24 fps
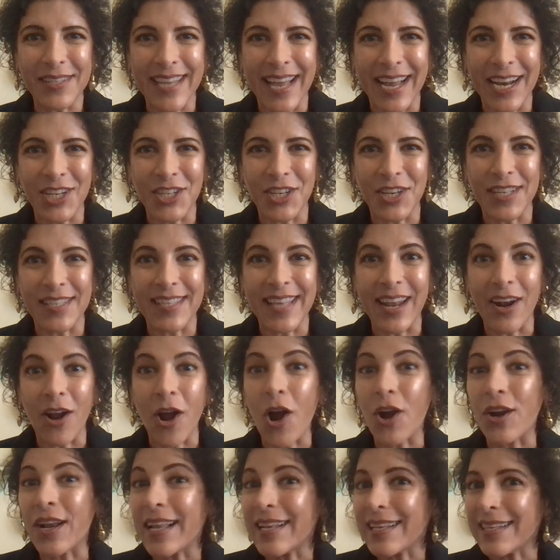actions that
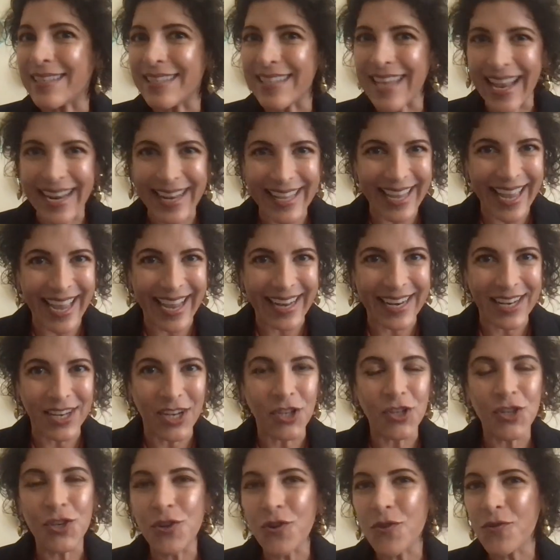are
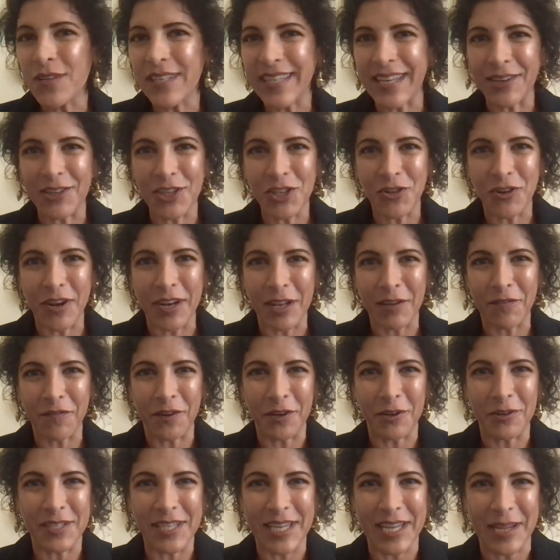dedicated to sales training for
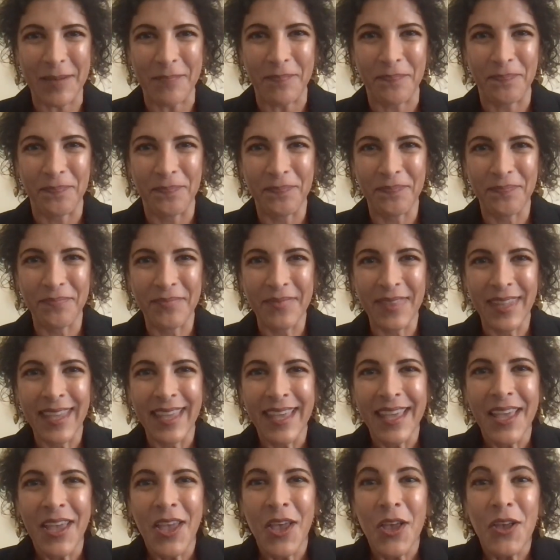your team.
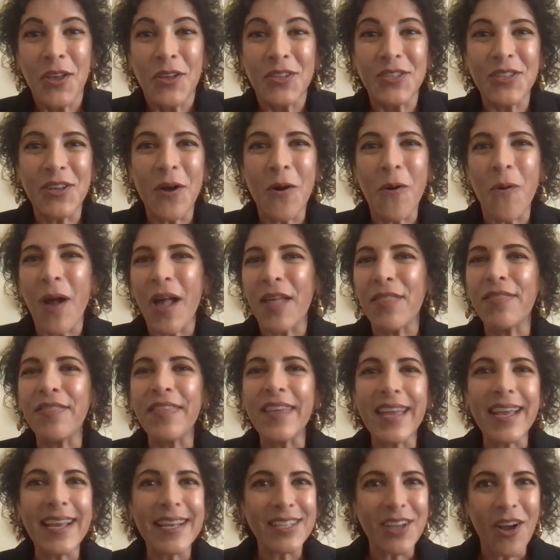So
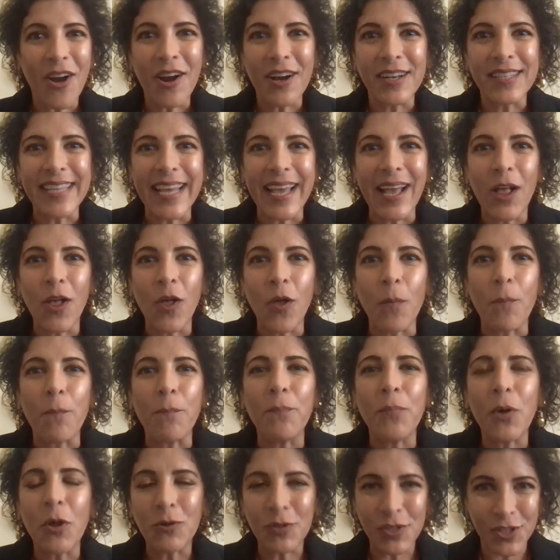these are to
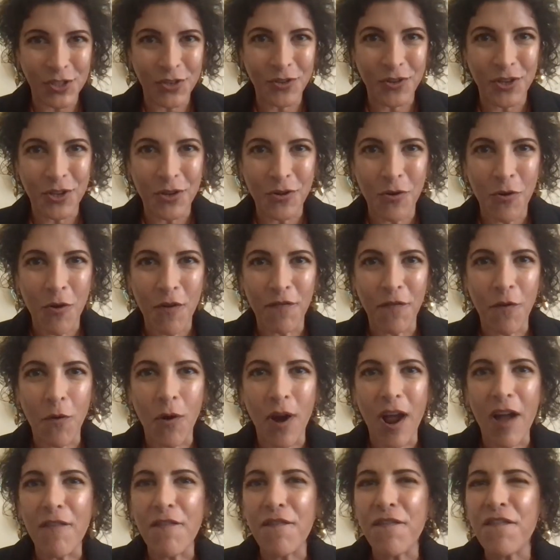help bolster you
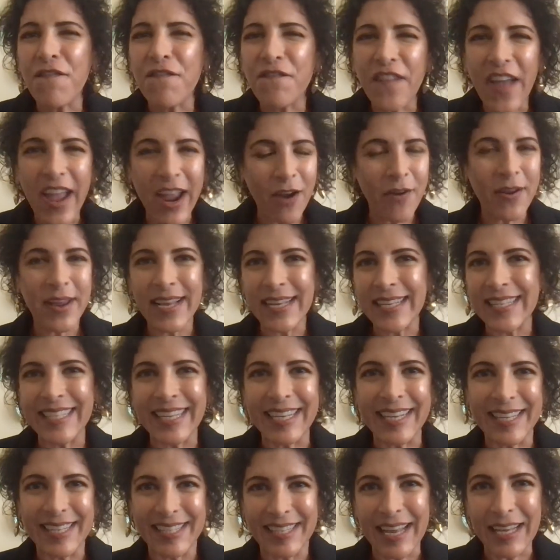for a very
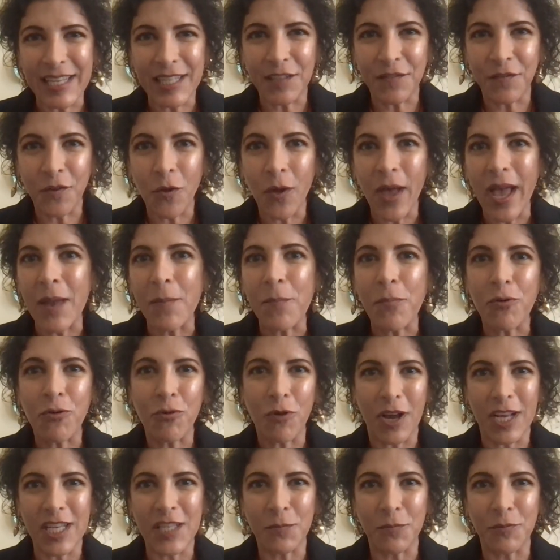successful and
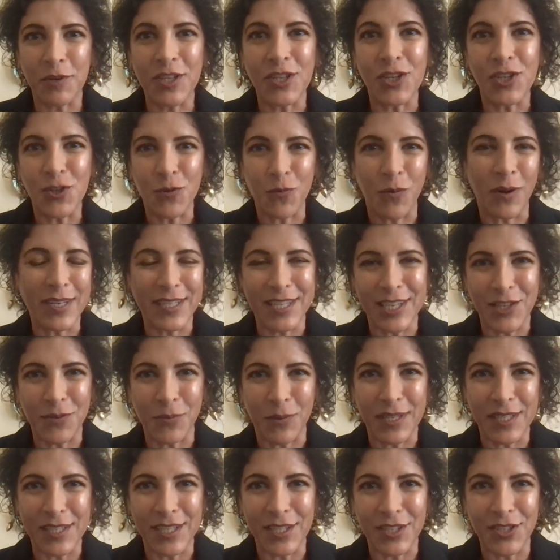prosperous
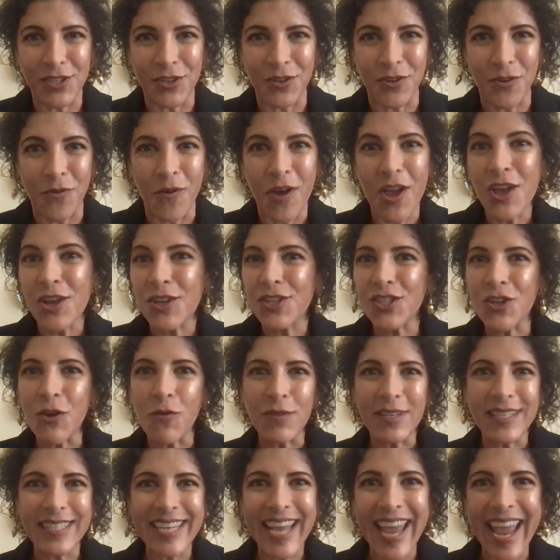2022.
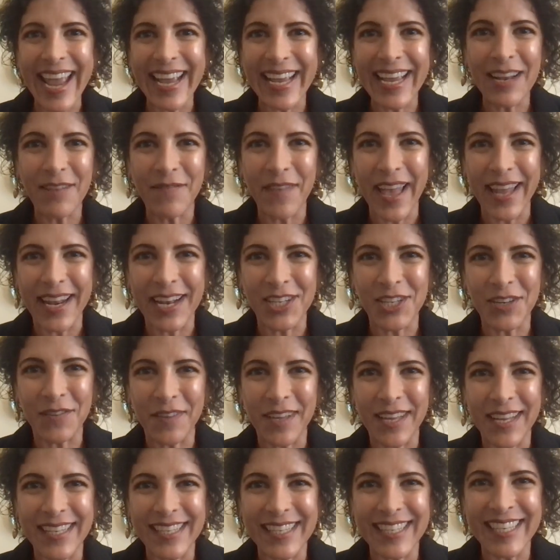So take advantage of
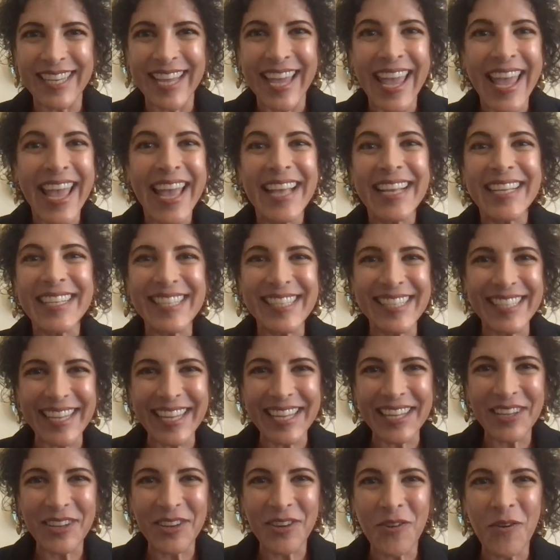it. See
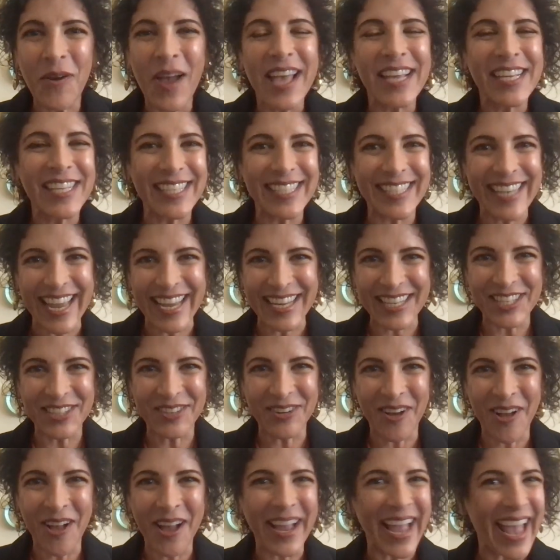you, stay
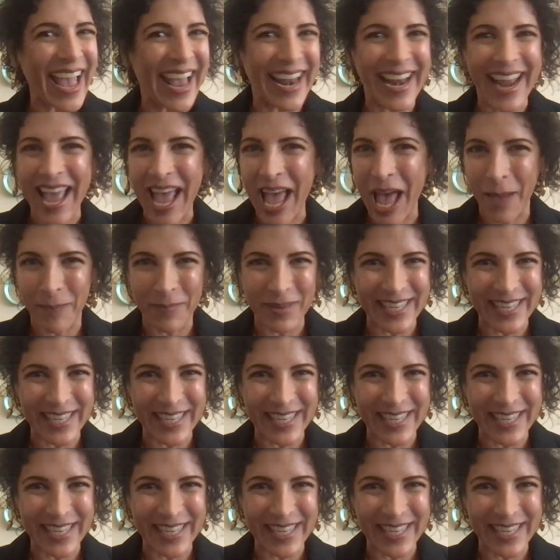strong, and happy